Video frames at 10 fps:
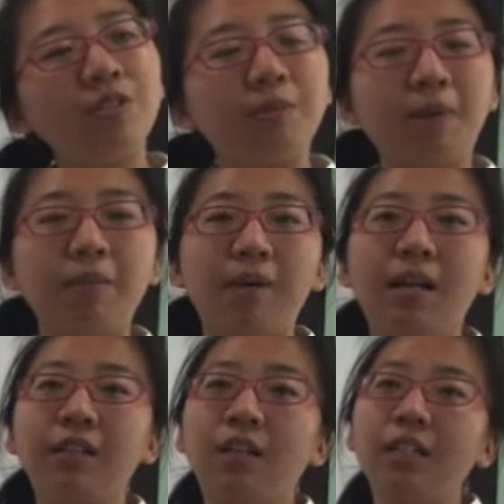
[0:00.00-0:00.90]
by my
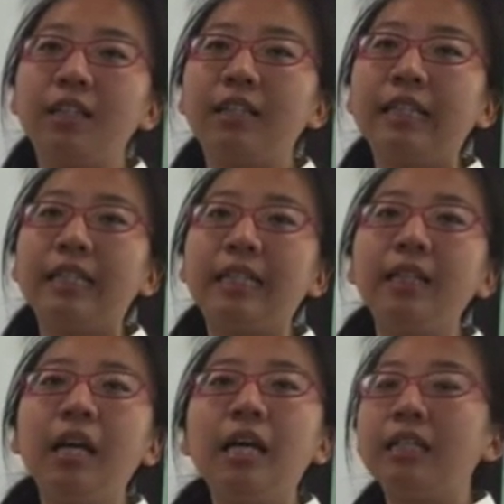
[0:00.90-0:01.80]
colleague Lily,
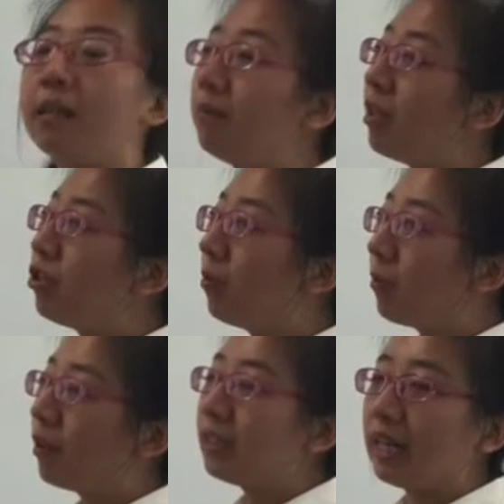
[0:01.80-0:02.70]
the major
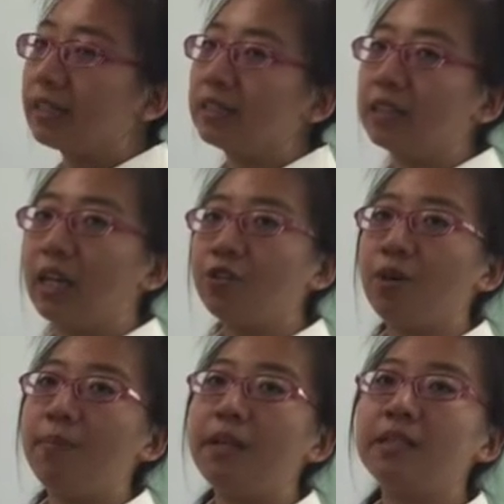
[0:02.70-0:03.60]
projects
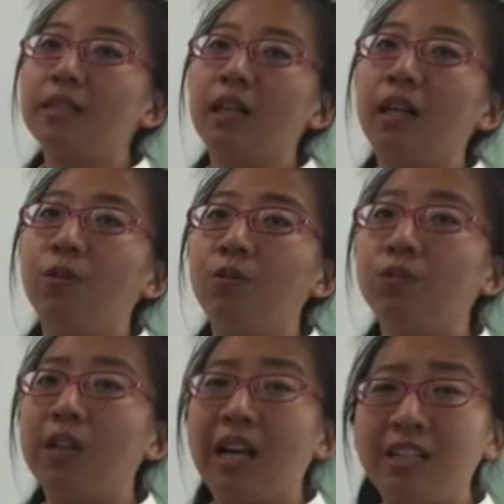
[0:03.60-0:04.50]
HMS
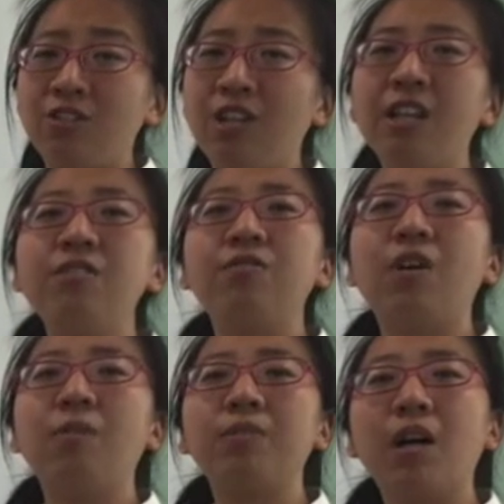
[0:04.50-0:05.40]
has changed
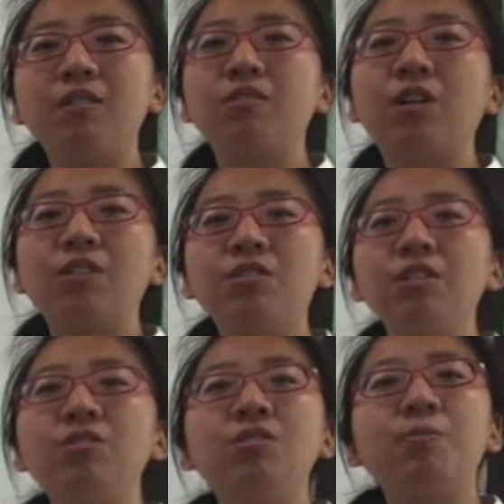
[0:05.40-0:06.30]
from
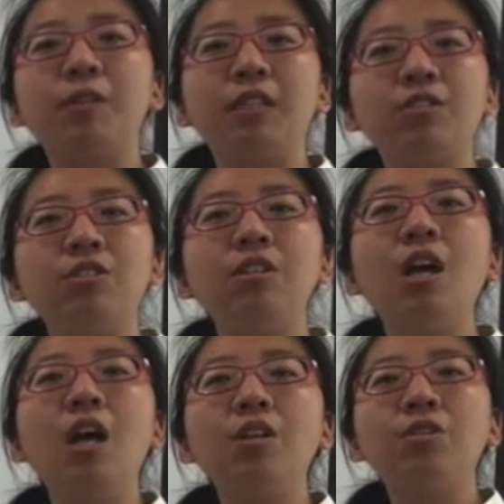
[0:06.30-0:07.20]
construction to production
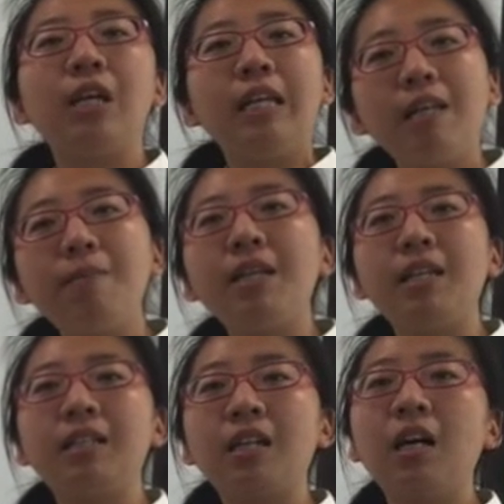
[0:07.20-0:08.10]
to
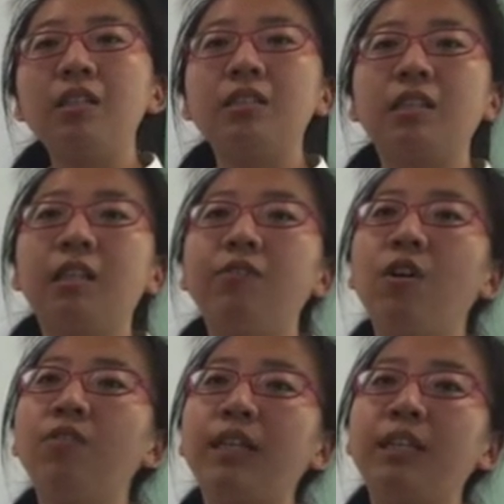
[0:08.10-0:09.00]
eliminate costs
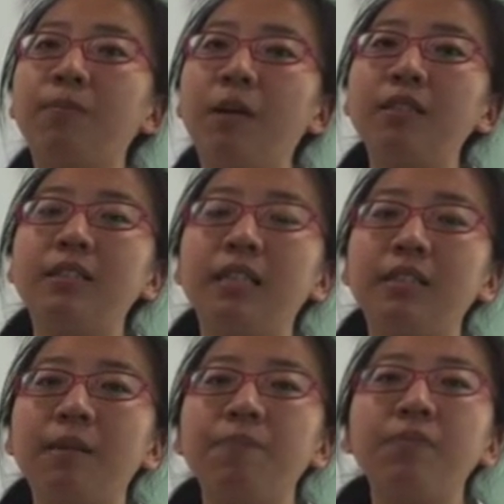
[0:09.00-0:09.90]
involved in the
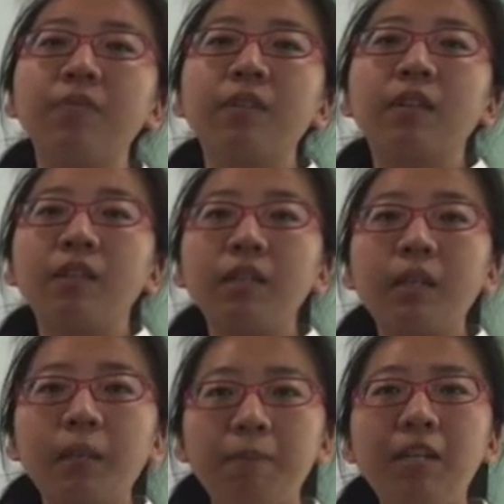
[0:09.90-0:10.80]
process.
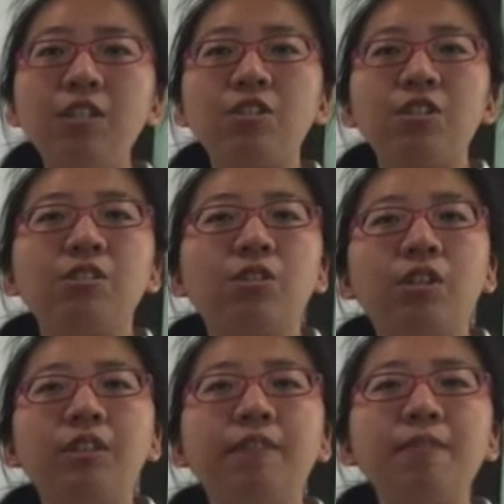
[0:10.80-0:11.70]
Managers
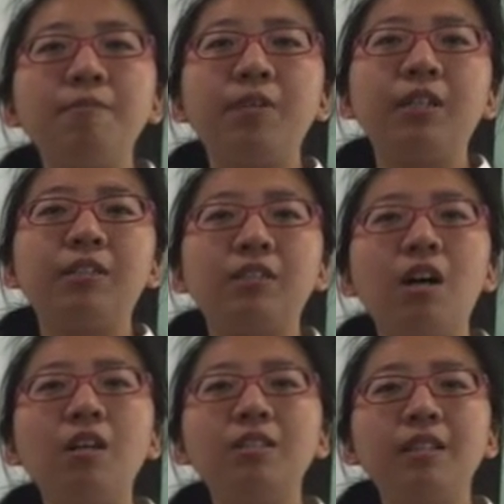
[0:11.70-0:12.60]
could deliberate
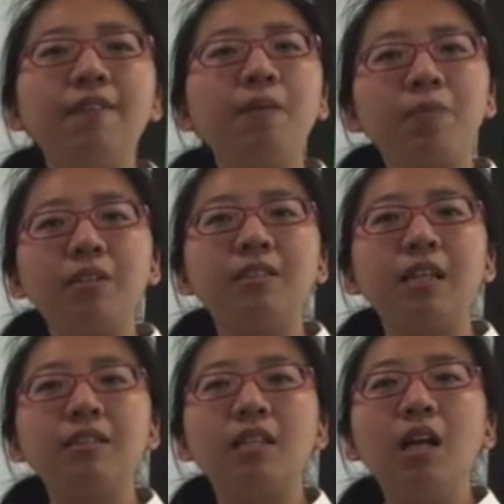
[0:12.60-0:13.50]
cost-saving
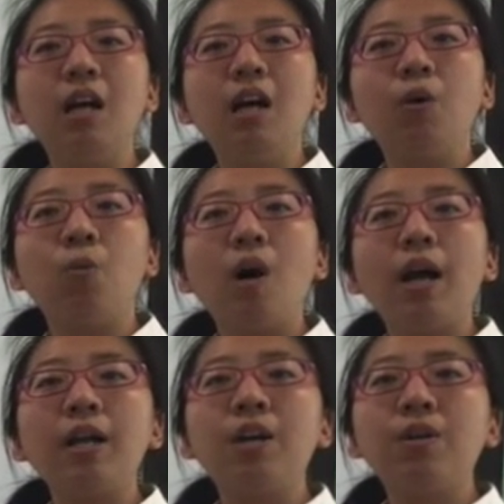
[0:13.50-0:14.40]
process
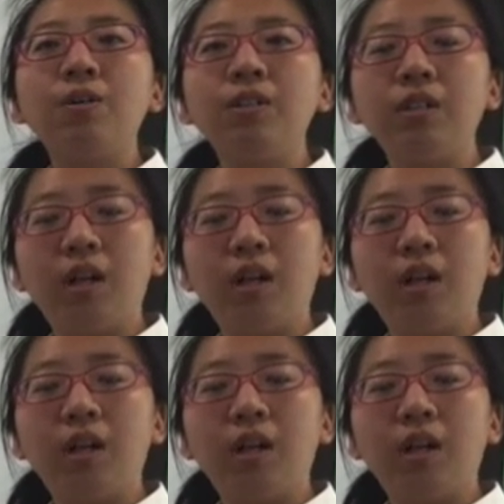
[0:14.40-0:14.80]
while